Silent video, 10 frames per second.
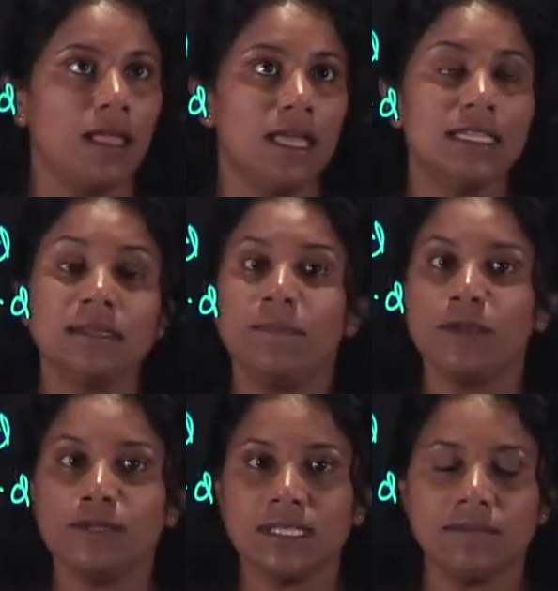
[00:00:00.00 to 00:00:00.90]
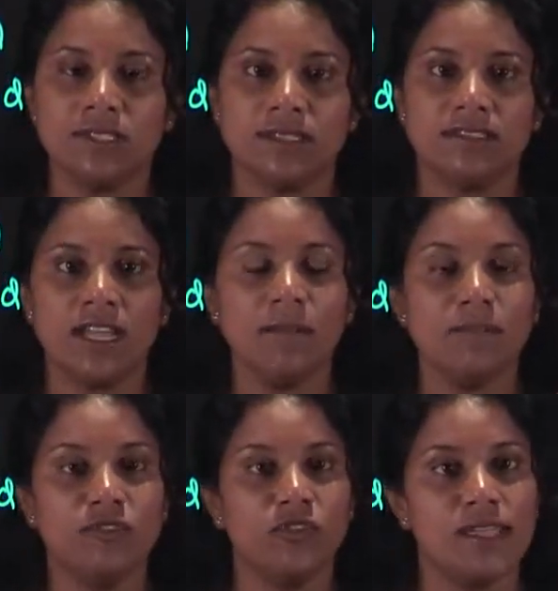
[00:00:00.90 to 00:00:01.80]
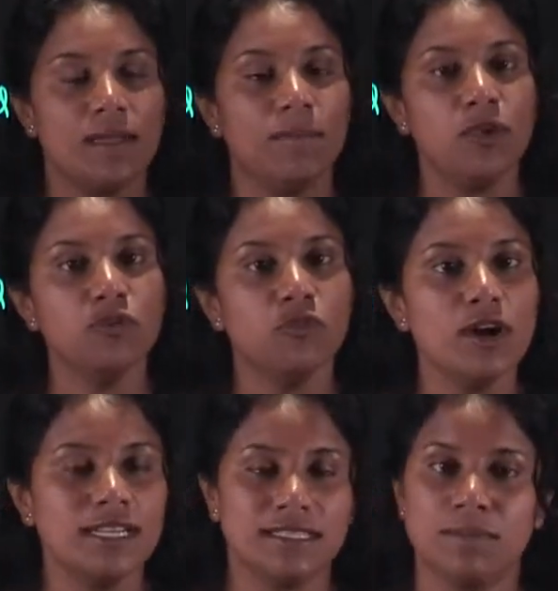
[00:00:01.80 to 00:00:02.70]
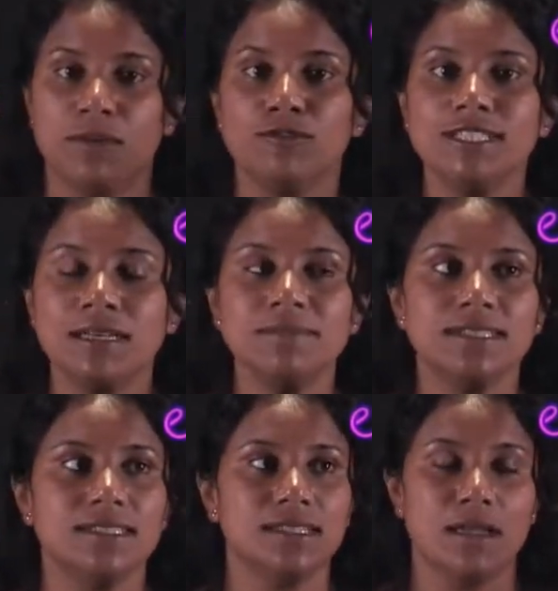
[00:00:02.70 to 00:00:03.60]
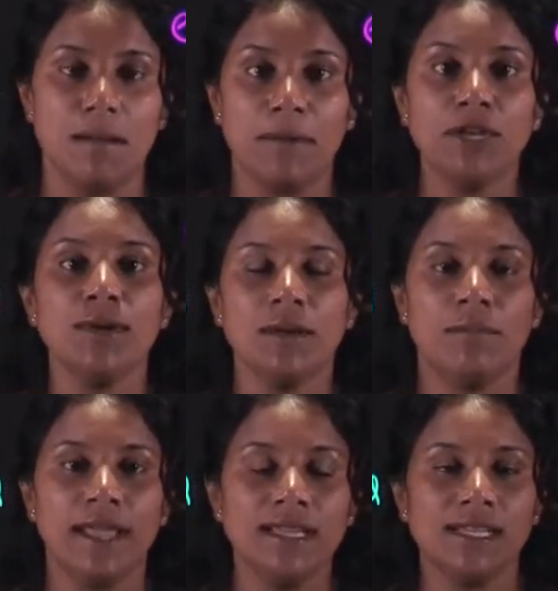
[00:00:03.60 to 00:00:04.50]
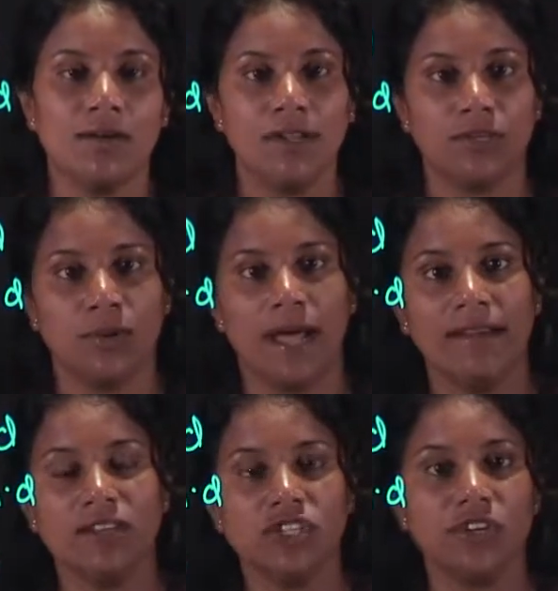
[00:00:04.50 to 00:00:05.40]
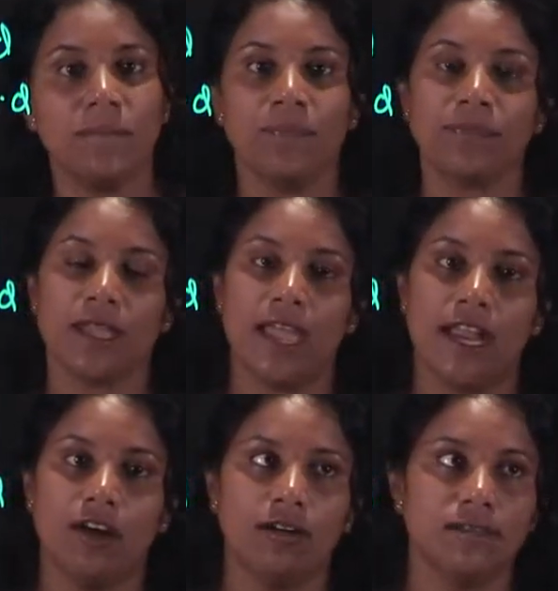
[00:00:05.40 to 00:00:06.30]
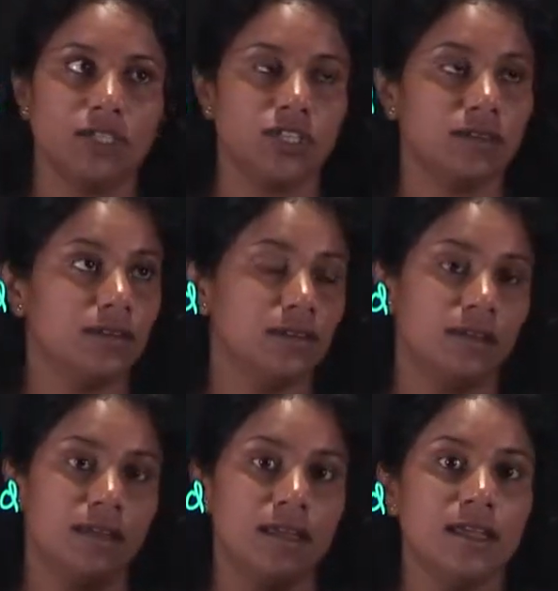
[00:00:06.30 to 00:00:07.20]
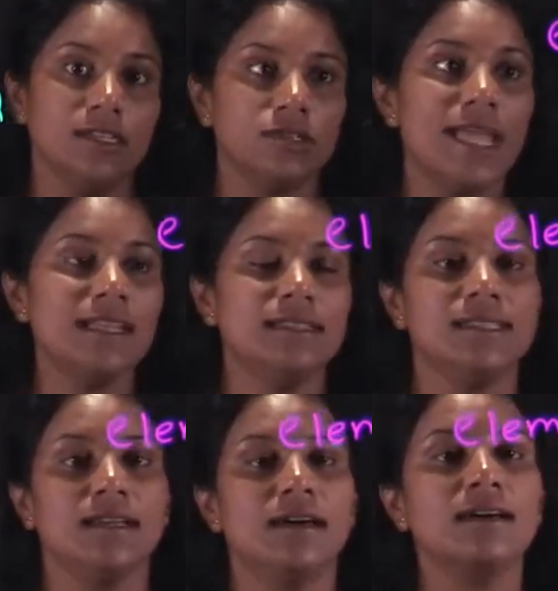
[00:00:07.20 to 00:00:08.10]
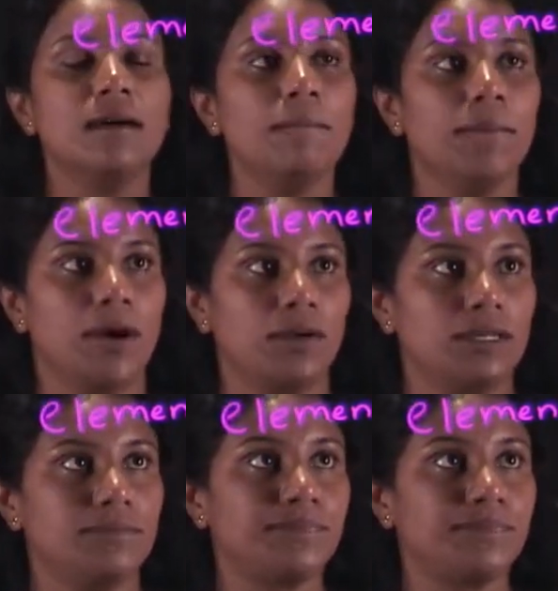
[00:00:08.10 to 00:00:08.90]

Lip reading: It's a pure substance, right? If you take pure water, it's a pure substance, but you can break down into hydrogen and oxygen. So that is a compound.